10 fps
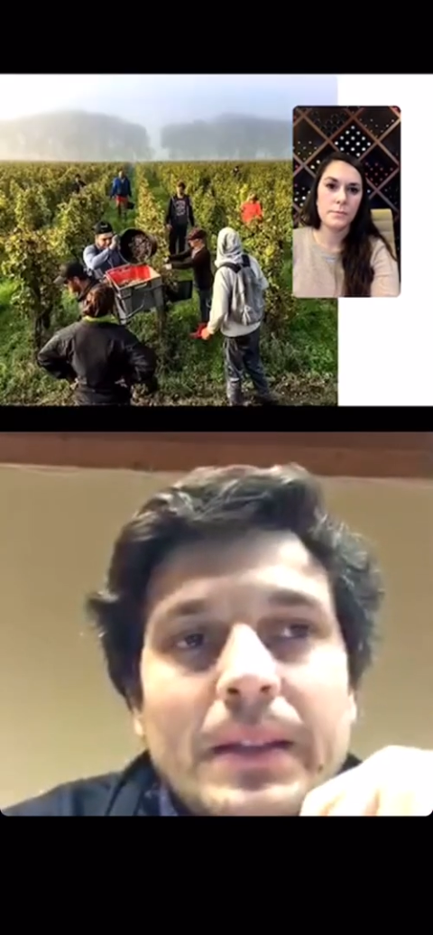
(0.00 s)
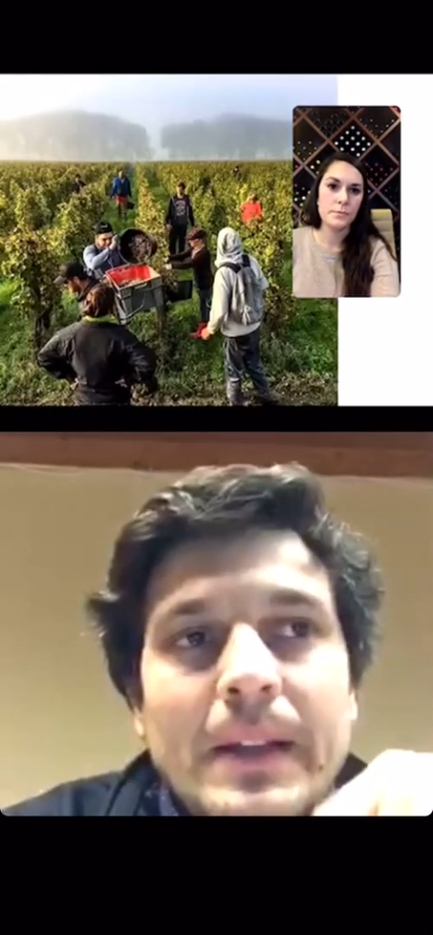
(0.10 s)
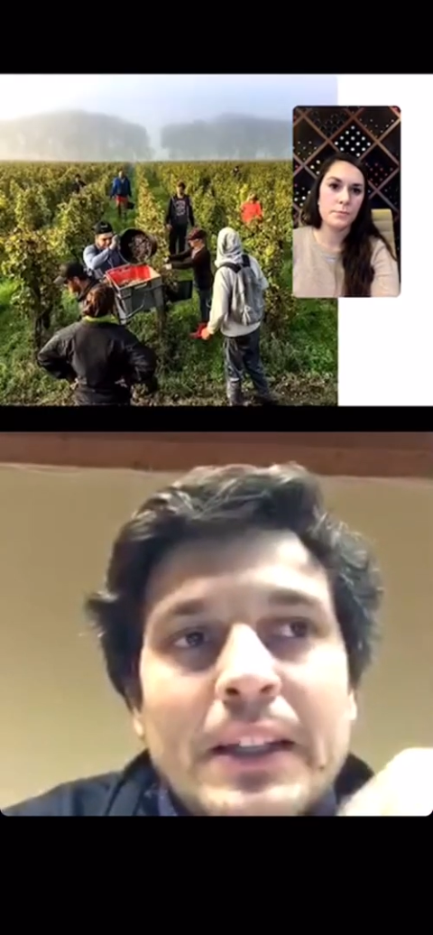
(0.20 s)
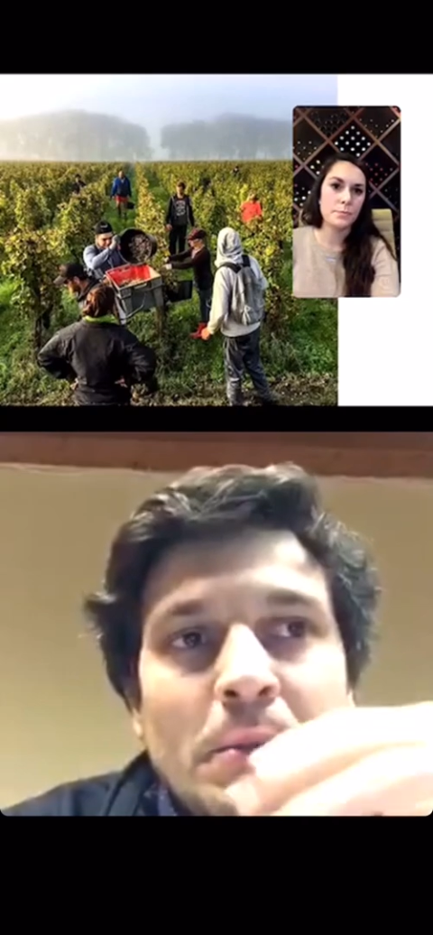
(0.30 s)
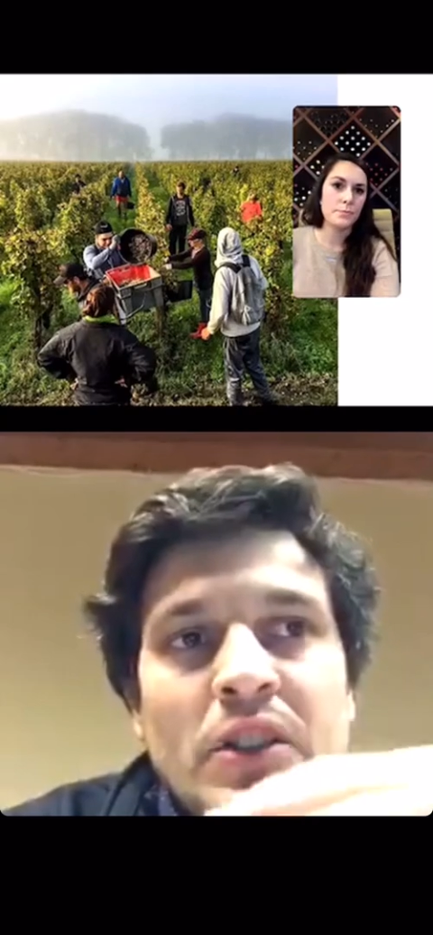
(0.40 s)

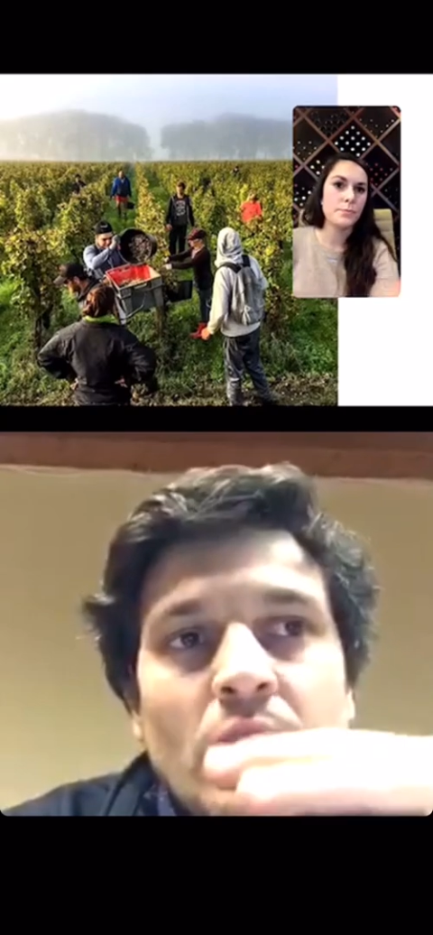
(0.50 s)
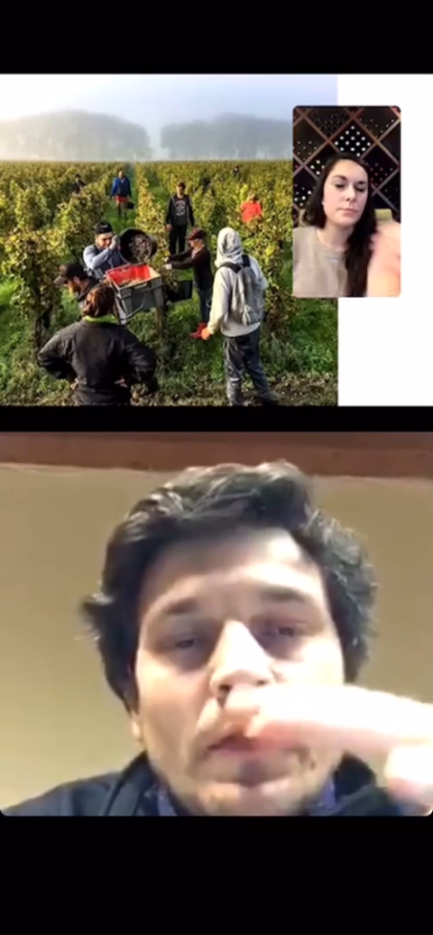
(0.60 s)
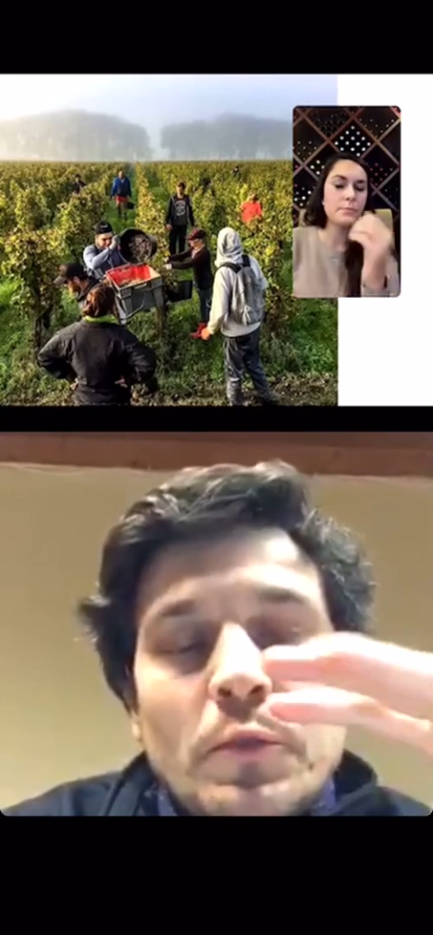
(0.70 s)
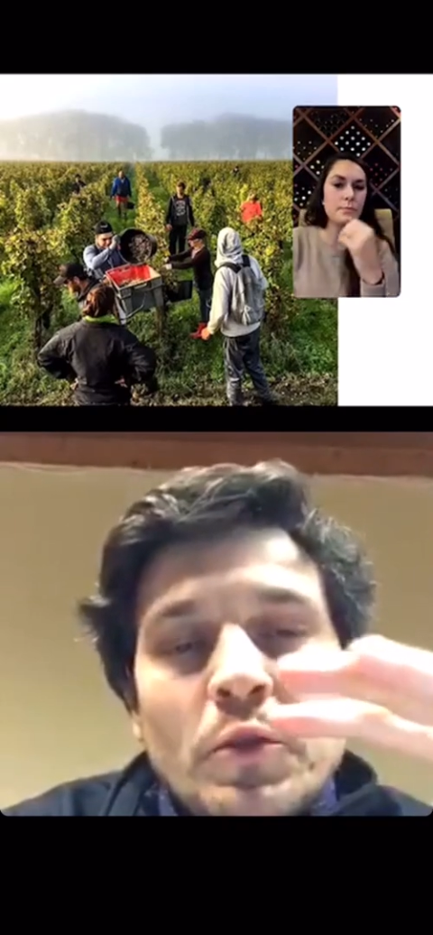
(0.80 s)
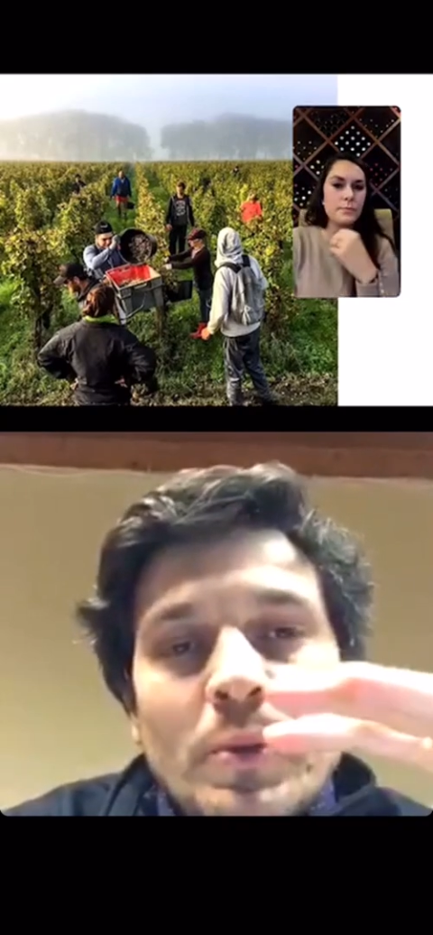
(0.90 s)
expression of
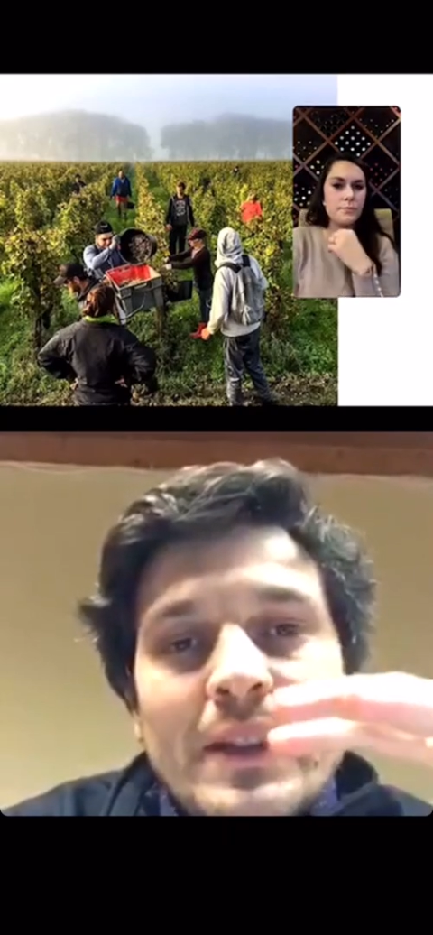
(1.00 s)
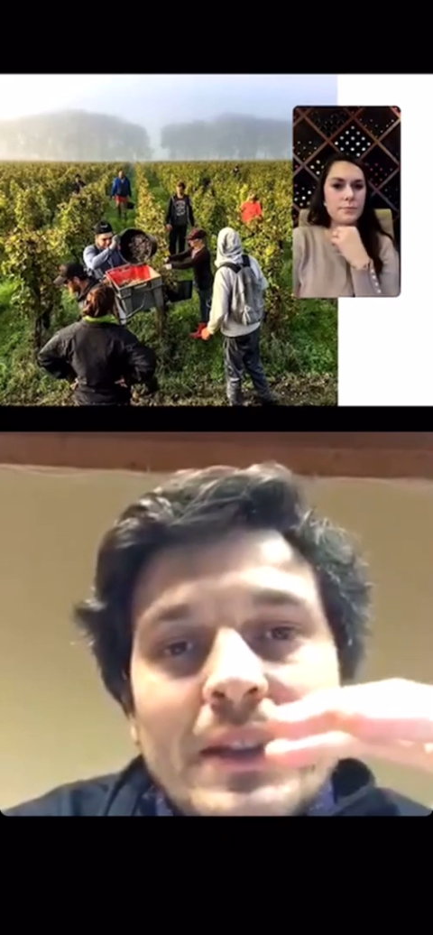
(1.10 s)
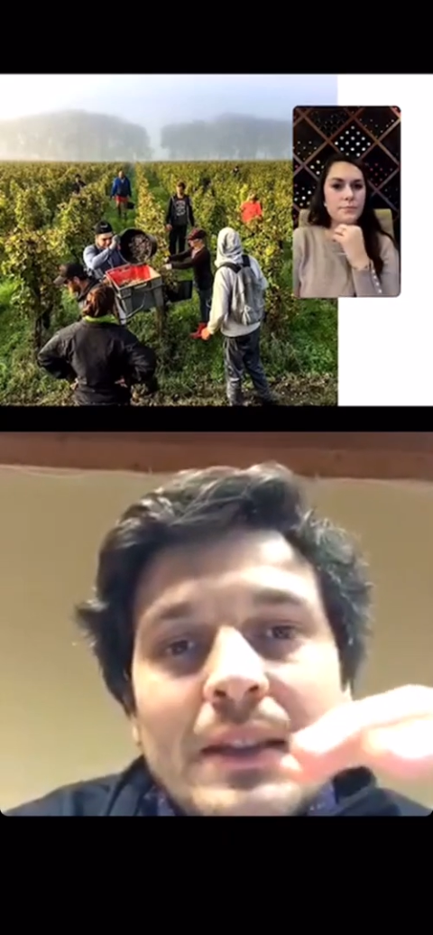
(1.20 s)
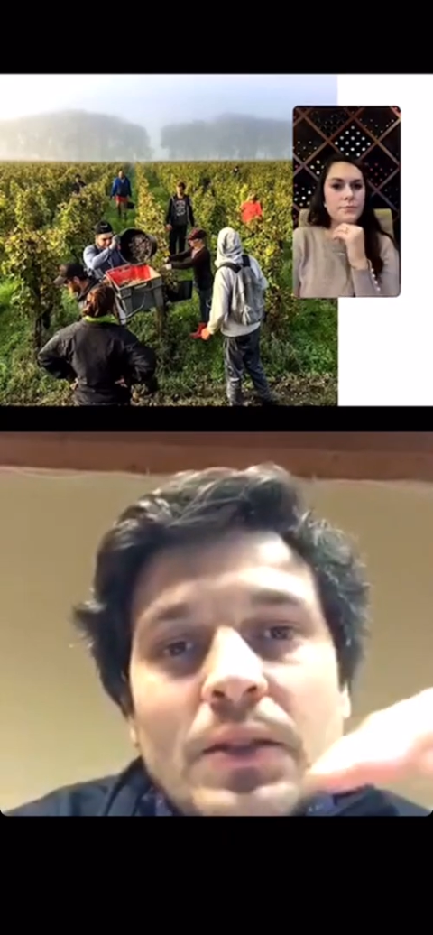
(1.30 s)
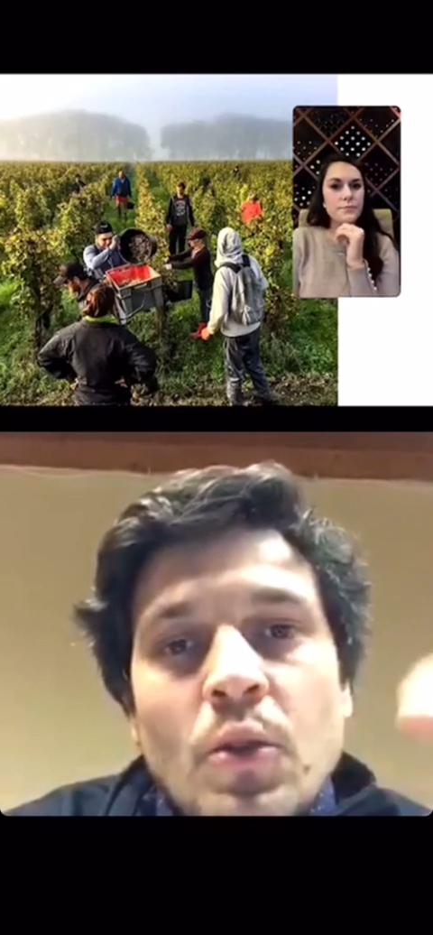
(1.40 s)
the
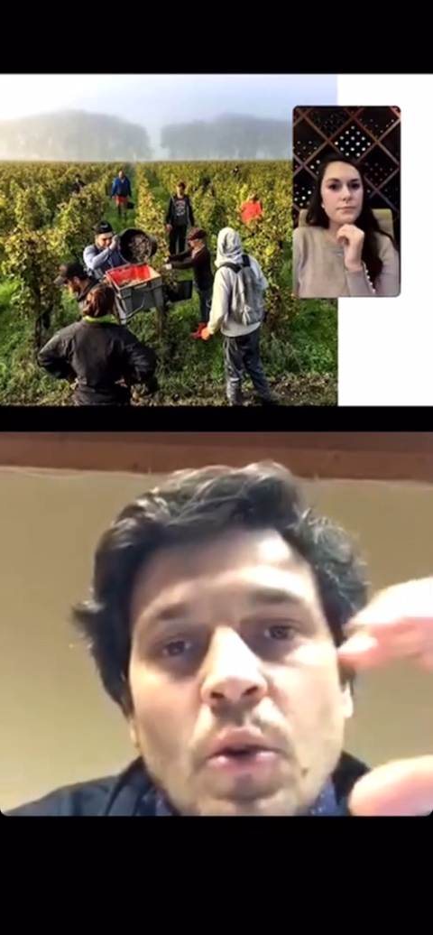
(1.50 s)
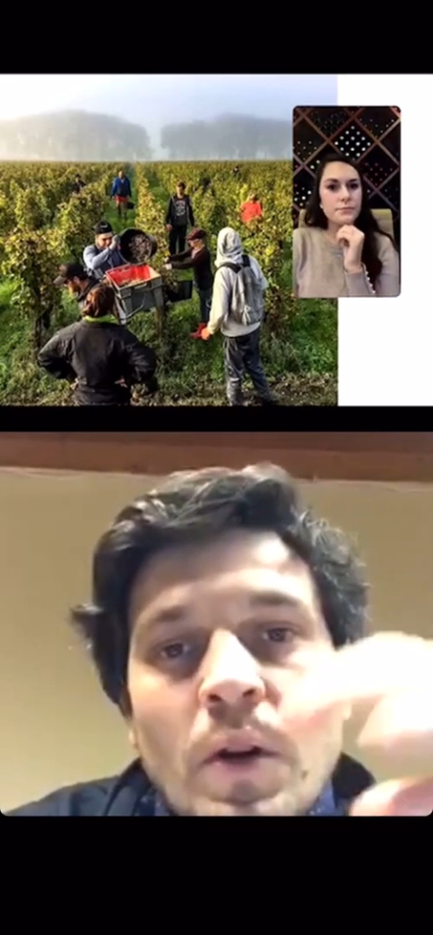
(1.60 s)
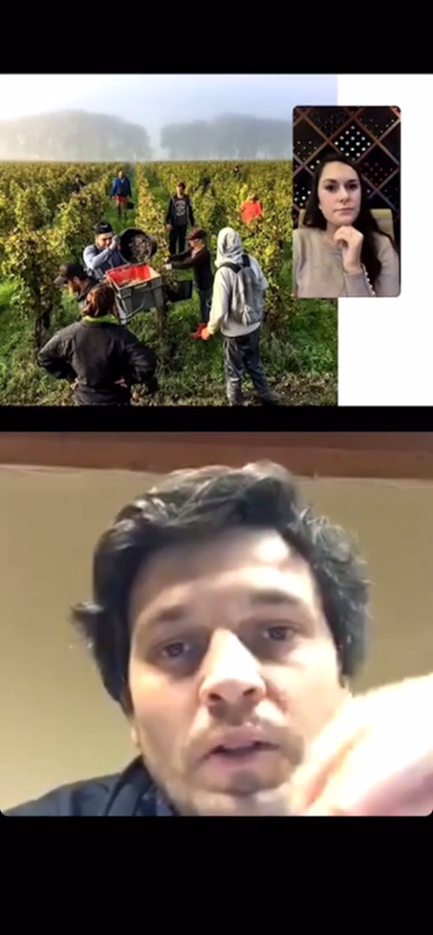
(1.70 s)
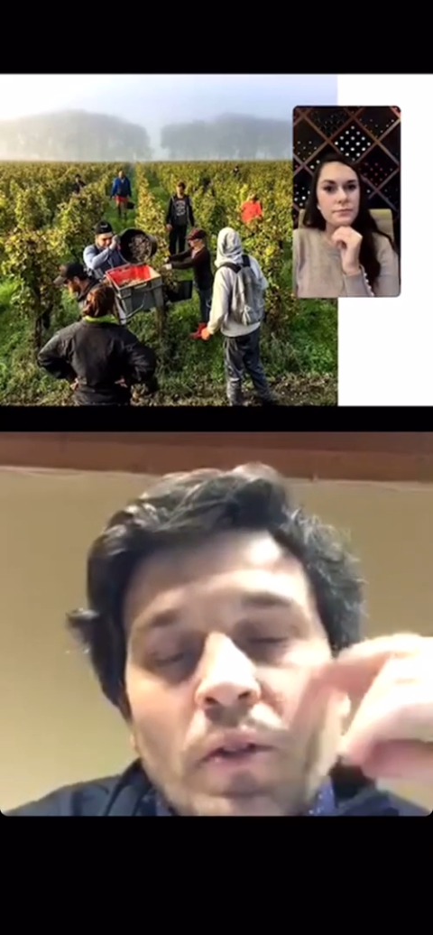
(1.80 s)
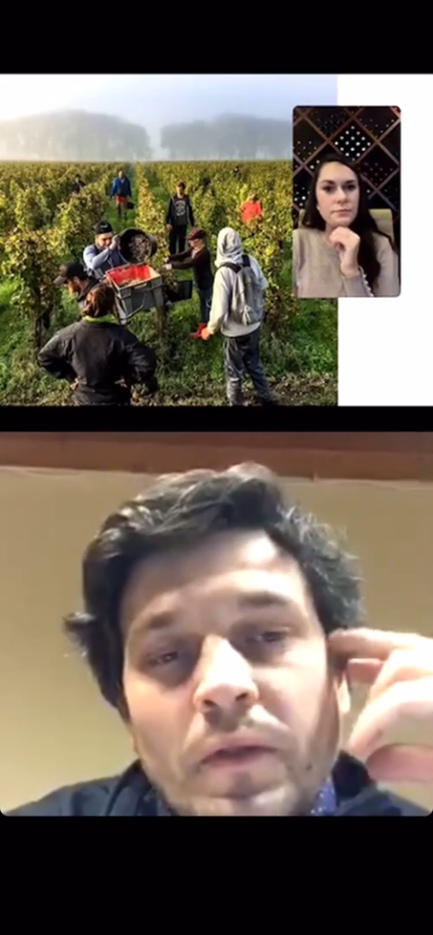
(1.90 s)
botrytis go
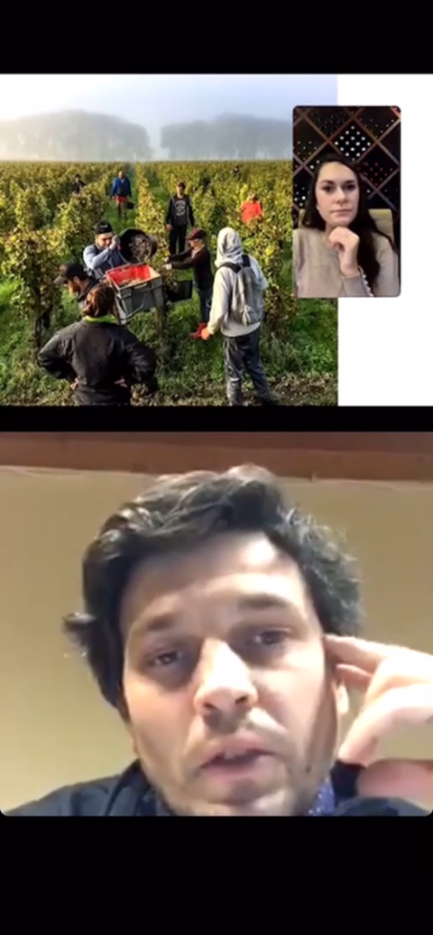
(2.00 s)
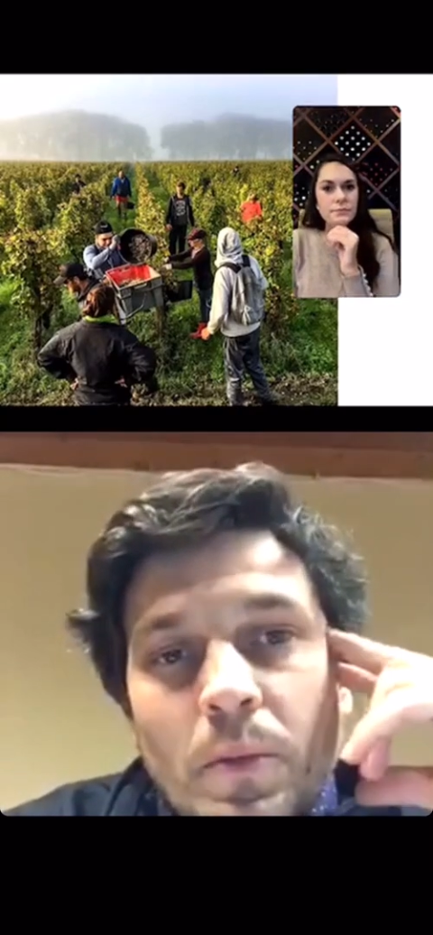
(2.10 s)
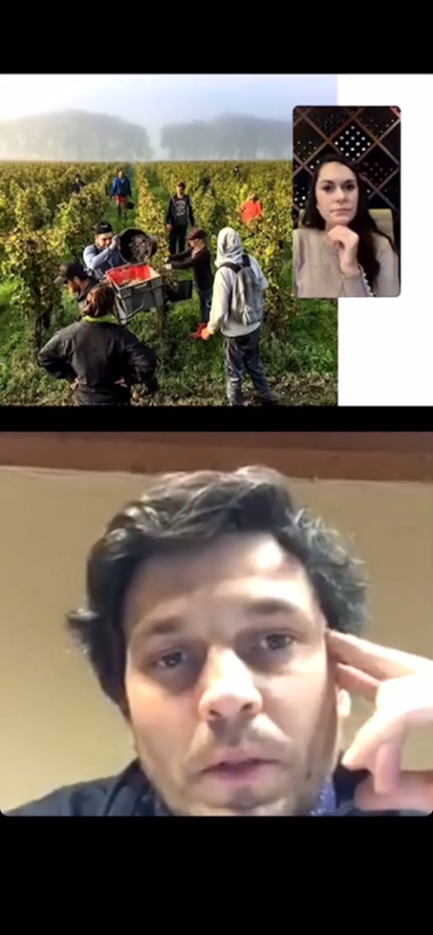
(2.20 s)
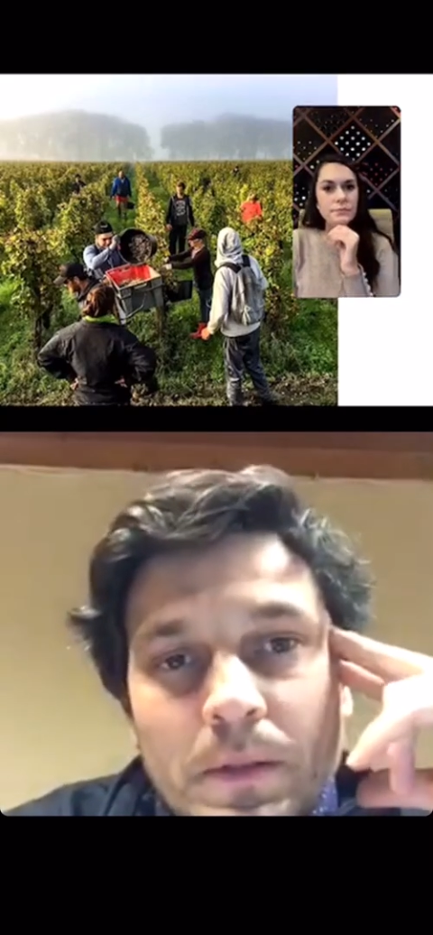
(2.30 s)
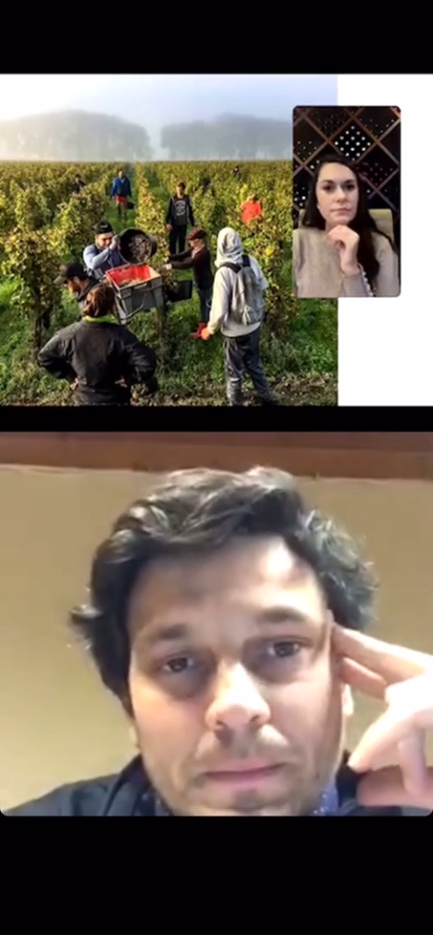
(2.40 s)
on Sauvignon Blanc.